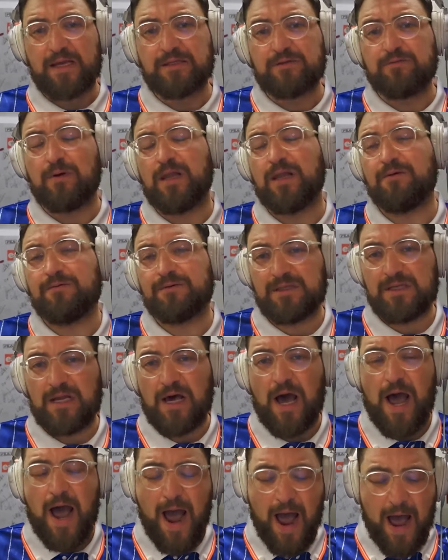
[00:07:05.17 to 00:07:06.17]
when there was
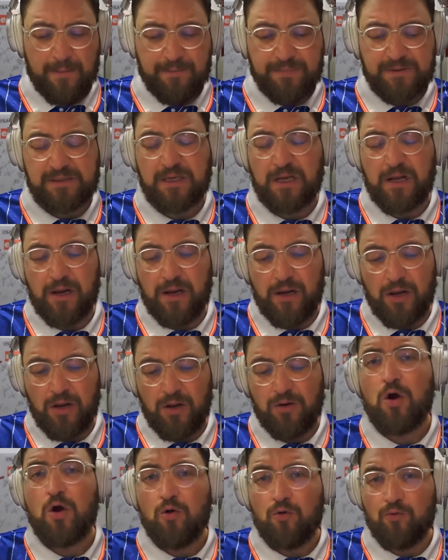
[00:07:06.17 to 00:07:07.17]
that
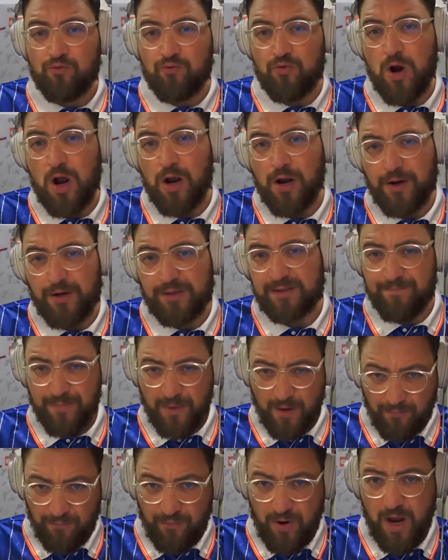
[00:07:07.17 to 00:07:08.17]
absolute ruckus
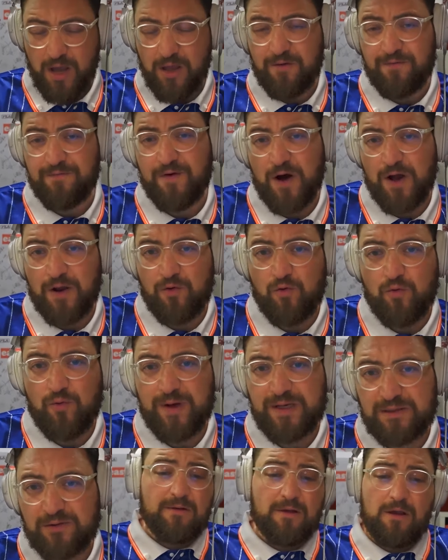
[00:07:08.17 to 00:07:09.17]
right at the final
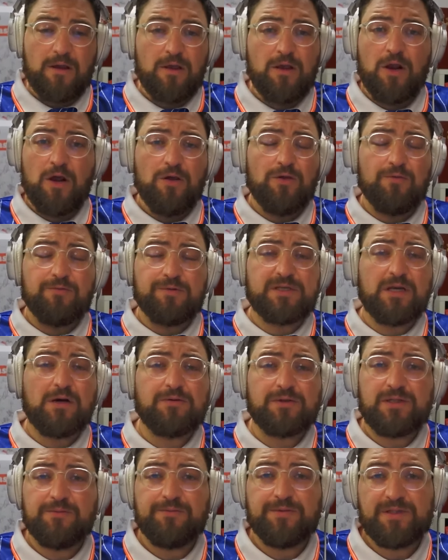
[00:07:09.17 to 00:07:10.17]
whistle. You know, the
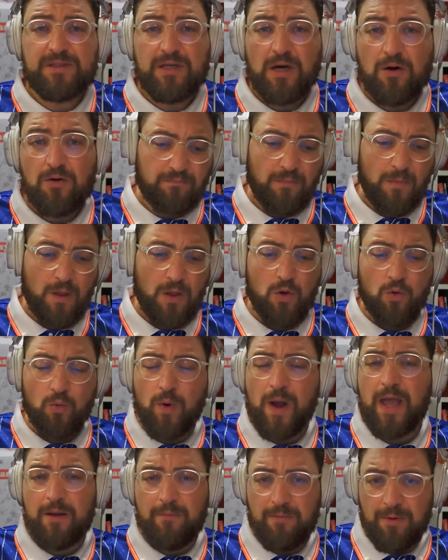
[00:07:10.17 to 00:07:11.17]
result's the result. The
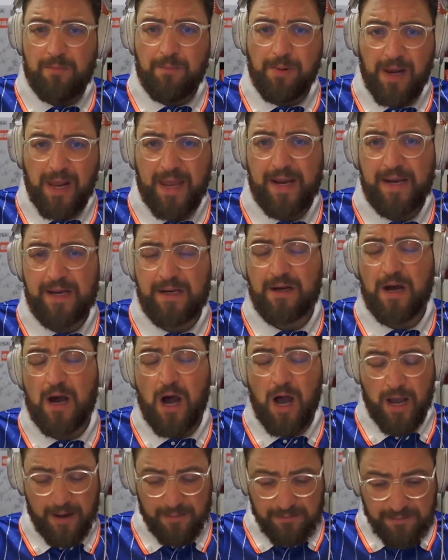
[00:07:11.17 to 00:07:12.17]
way we played,
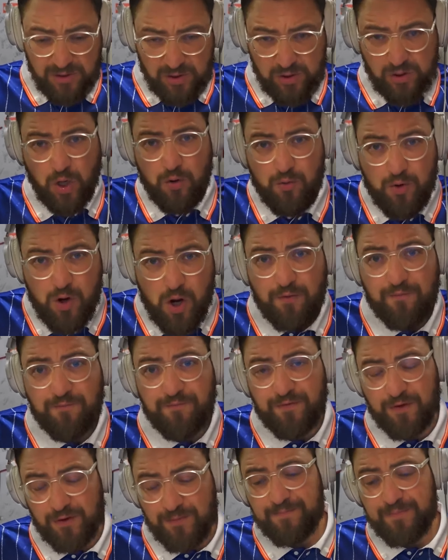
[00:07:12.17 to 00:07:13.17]
I am so
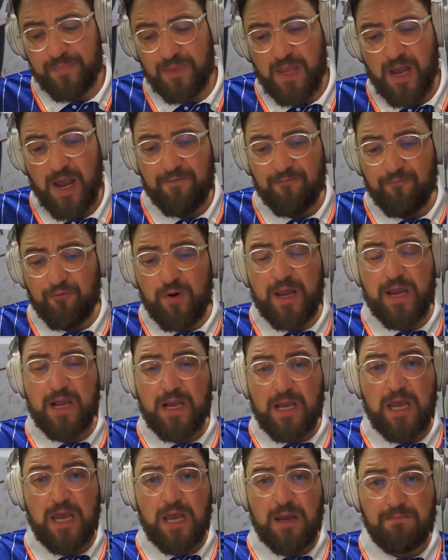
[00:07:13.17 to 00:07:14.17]
confident that if we
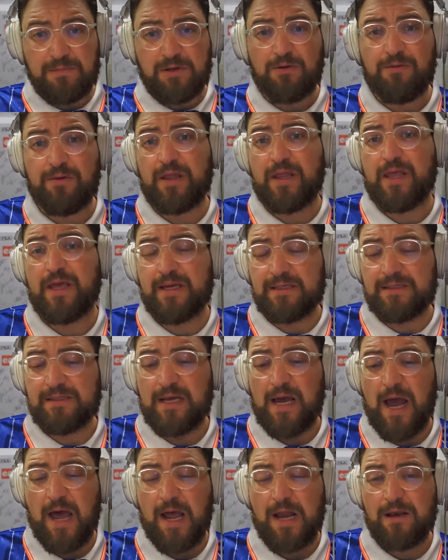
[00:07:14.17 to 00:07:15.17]
keep doing this
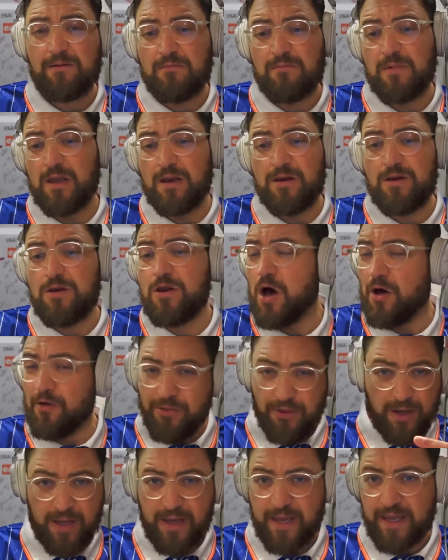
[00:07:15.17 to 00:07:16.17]
and
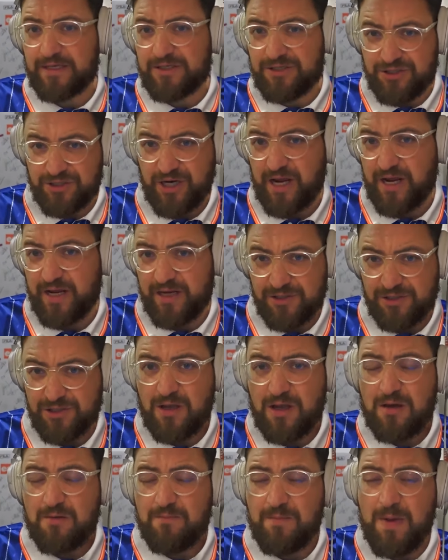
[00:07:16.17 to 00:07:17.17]
nothing gets
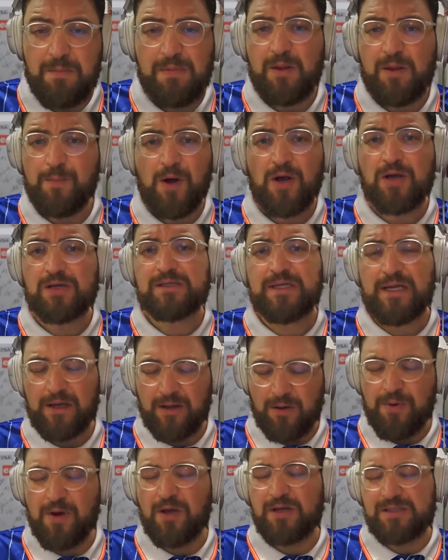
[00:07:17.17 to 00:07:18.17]
changed, maybe the
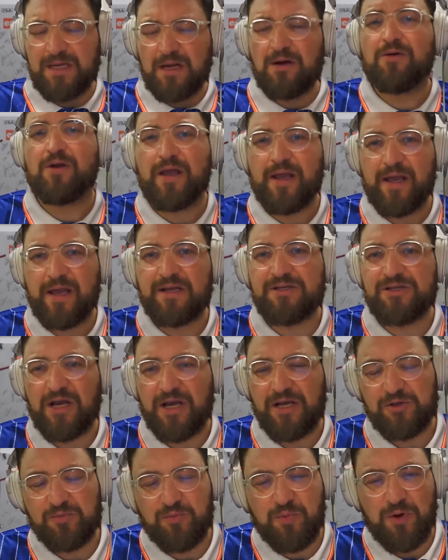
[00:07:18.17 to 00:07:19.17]
personnel can get
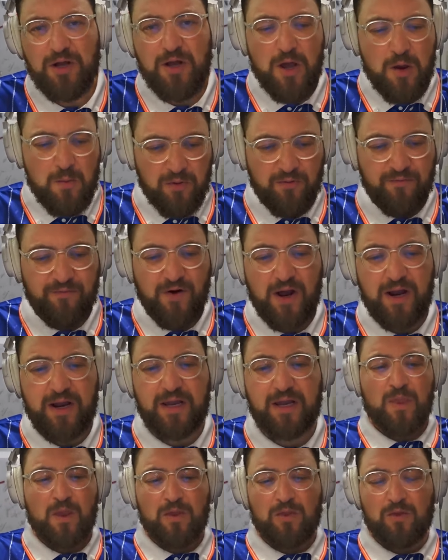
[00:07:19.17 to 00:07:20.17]
changed, but
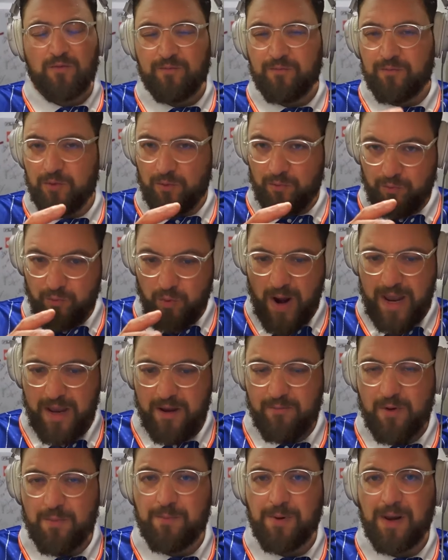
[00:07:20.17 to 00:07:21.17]
providing the way
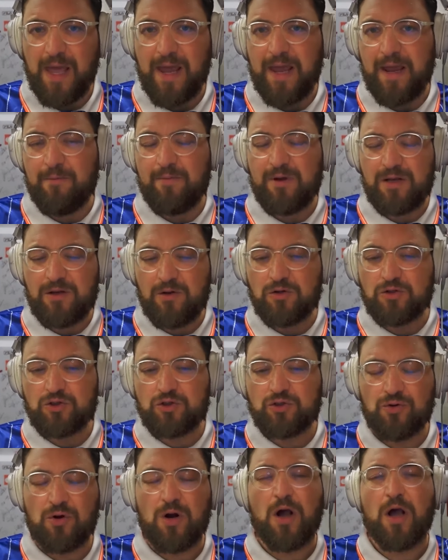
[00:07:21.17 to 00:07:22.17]
we're playing, we're not
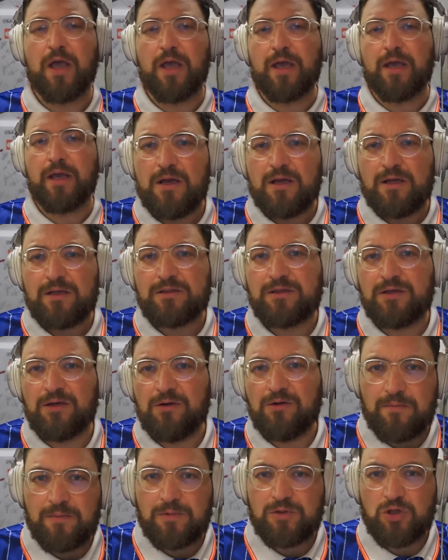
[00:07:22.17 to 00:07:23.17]
trying
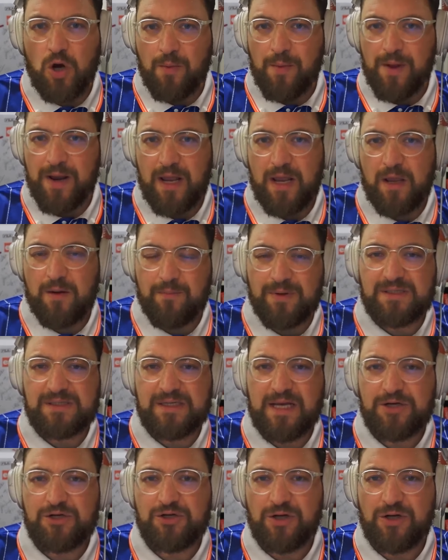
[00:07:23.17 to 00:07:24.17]
to dominate
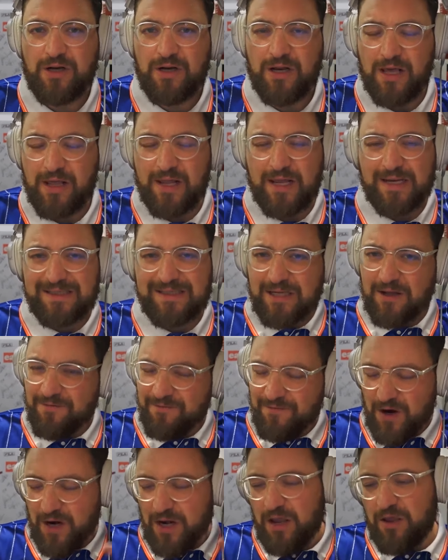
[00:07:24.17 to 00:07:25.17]
possession. That's the
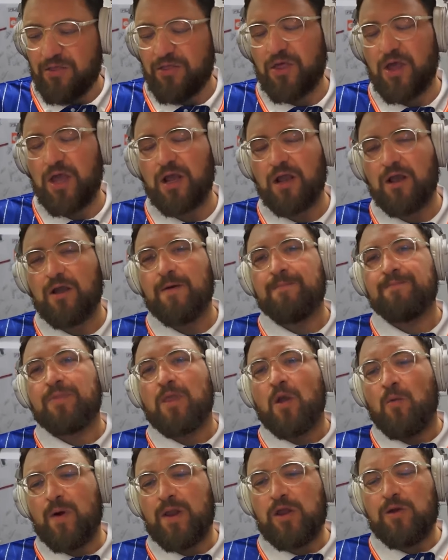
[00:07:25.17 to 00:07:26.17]
funny thing.
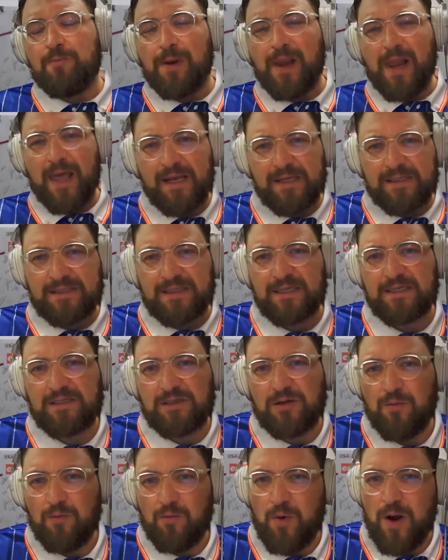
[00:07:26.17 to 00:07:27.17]
When you play a
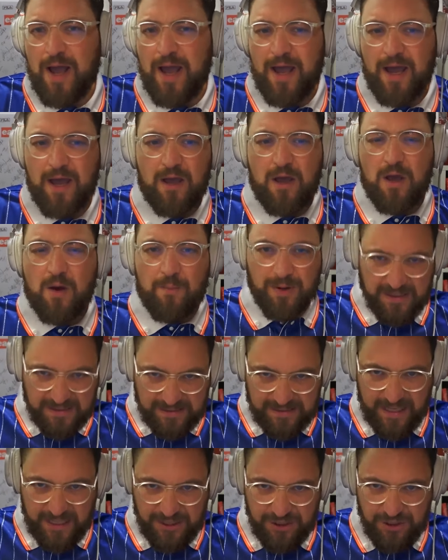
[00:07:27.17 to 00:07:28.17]
system where
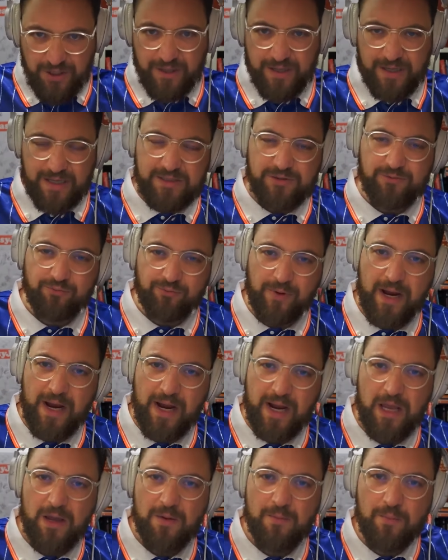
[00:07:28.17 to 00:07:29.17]
possession is
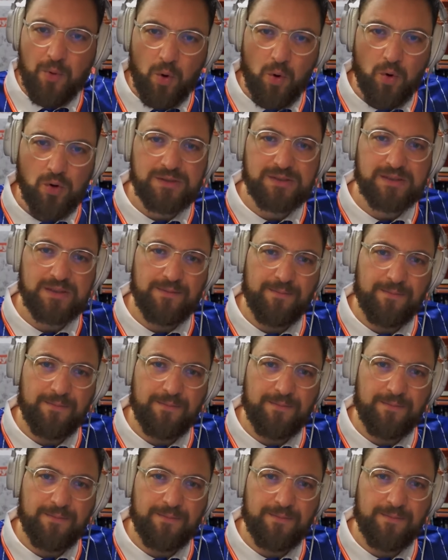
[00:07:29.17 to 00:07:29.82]
really important,